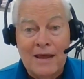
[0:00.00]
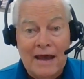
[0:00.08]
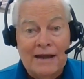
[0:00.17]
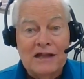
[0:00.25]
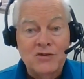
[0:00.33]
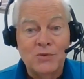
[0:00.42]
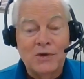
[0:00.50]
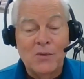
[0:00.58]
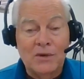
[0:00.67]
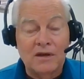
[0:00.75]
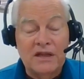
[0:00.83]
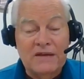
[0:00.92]
And that's what I
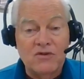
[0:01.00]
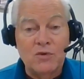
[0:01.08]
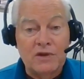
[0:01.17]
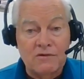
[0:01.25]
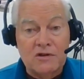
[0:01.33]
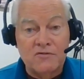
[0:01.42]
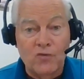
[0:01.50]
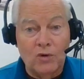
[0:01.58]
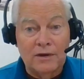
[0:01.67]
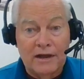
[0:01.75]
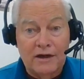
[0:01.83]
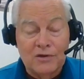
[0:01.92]
want to leave you with, is
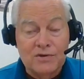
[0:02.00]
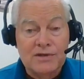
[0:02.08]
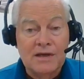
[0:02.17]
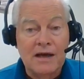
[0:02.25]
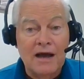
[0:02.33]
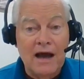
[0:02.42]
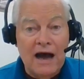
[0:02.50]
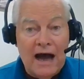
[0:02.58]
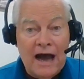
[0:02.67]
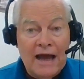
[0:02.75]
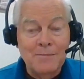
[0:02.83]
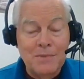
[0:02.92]
4 letters.
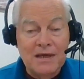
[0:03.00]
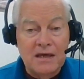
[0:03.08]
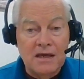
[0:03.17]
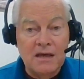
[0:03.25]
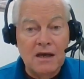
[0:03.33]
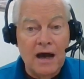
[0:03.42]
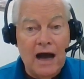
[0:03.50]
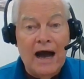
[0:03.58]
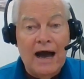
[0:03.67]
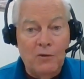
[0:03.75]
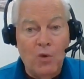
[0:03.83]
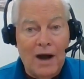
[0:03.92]

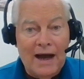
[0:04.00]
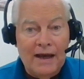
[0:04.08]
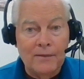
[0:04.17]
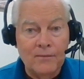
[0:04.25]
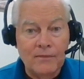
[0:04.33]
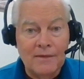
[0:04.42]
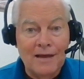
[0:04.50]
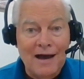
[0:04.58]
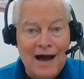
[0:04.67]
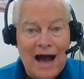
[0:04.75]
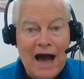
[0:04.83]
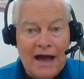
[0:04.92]
IBIY.
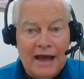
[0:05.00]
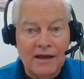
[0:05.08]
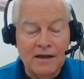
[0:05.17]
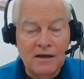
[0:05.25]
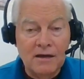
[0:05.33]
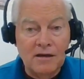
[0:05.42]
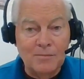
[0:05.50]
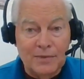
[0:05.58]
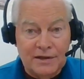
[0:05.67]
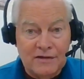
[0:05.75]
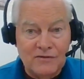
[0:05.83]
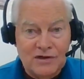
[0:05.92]
I
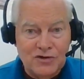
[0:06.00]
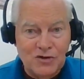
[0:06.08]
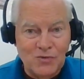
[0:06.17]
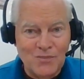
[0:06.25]
believe in you.